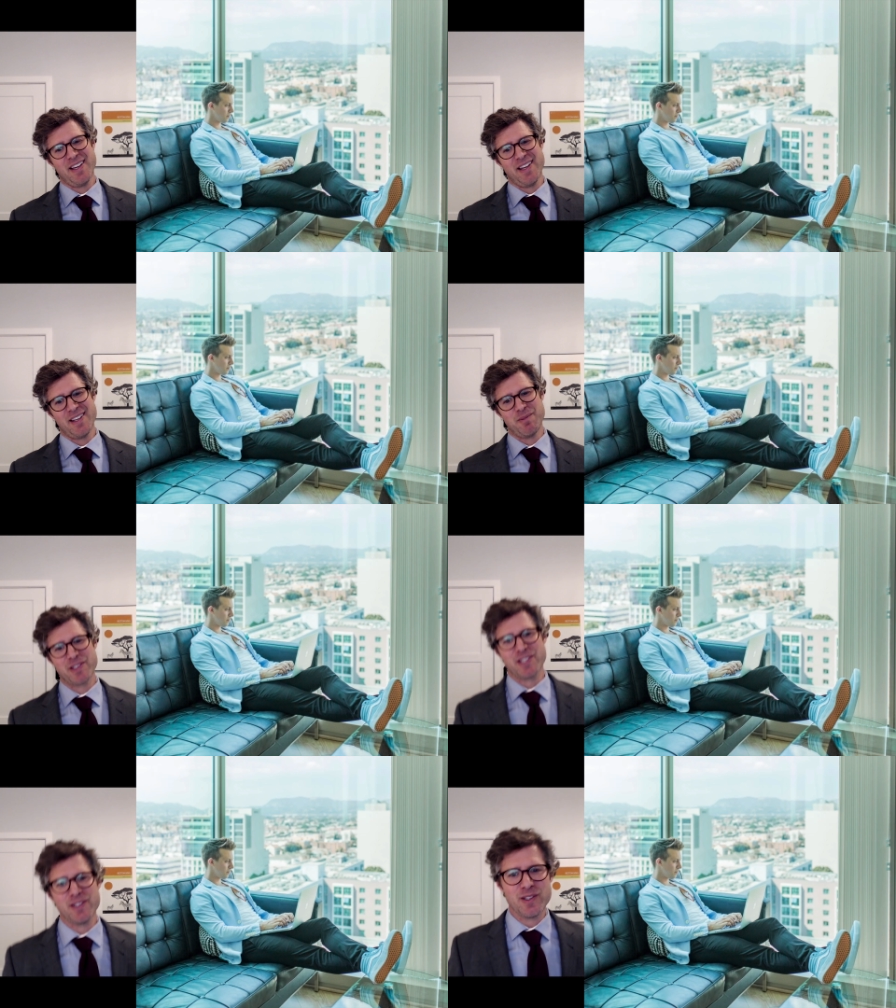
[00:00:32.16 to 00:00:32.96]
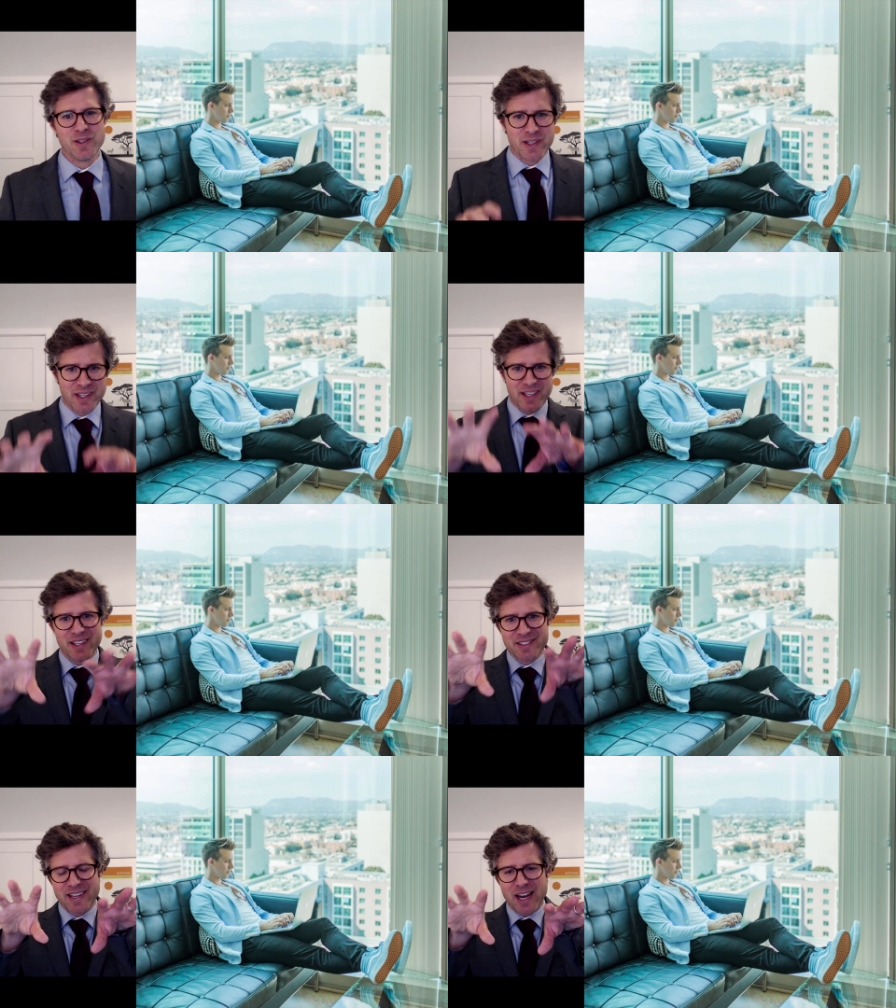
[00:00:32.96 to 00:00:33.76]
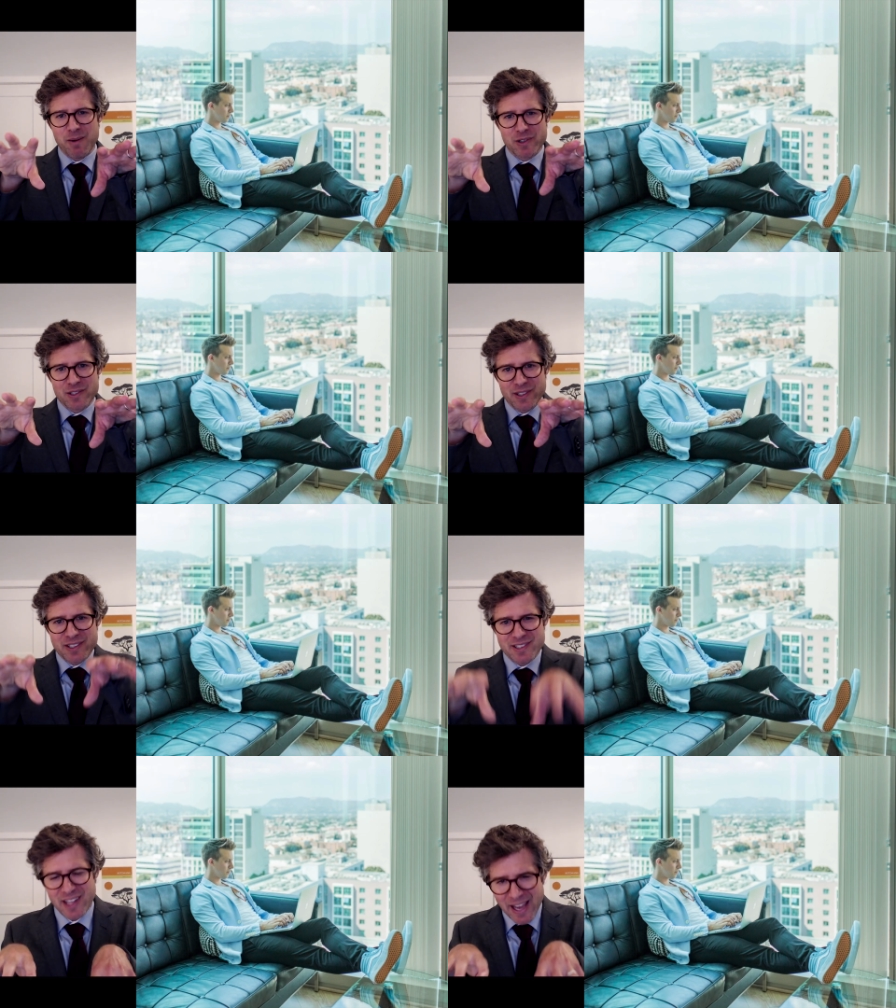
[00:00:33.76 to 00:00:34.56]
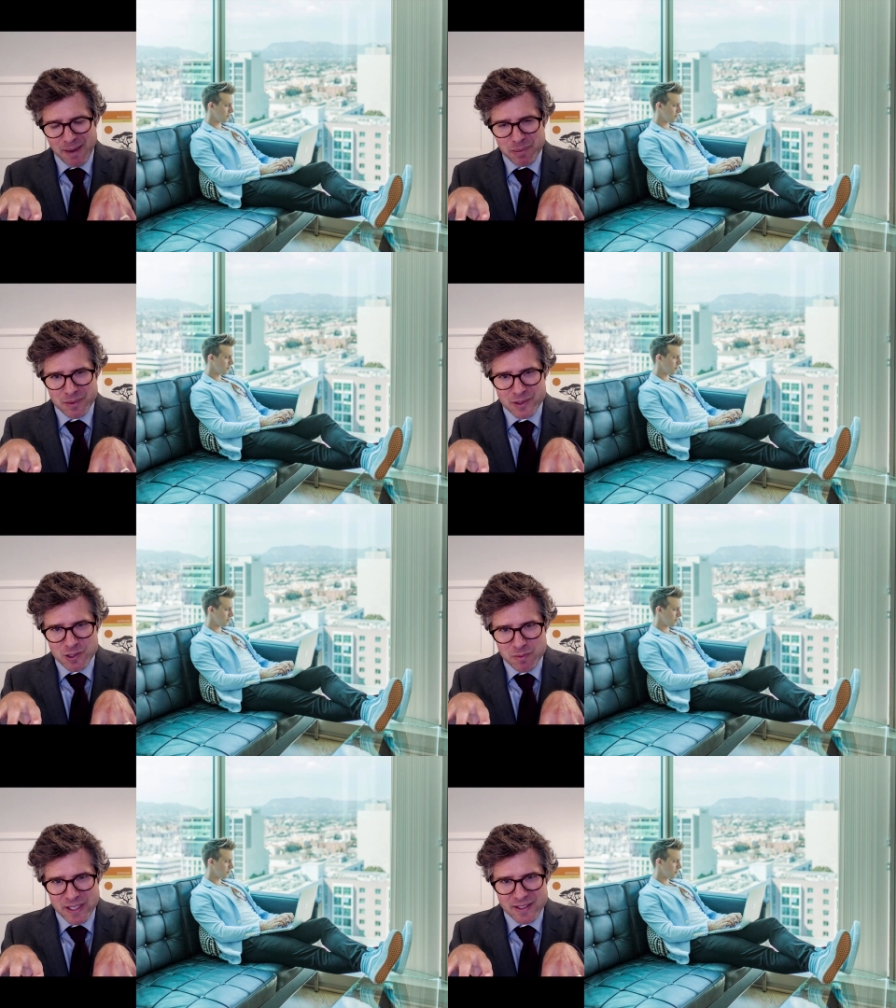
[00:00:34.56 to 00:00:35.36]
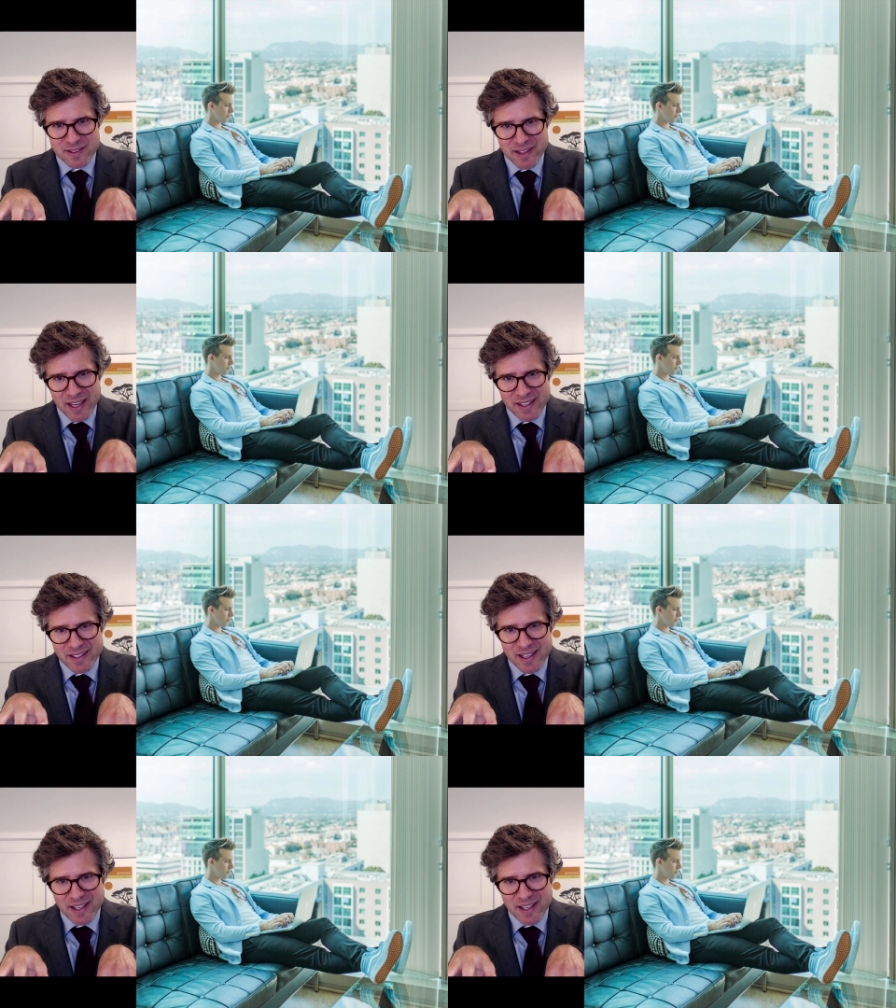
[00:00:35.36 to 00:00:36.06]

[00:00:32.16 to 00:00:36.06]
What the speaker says: Number two, his camera is on his lap, which means that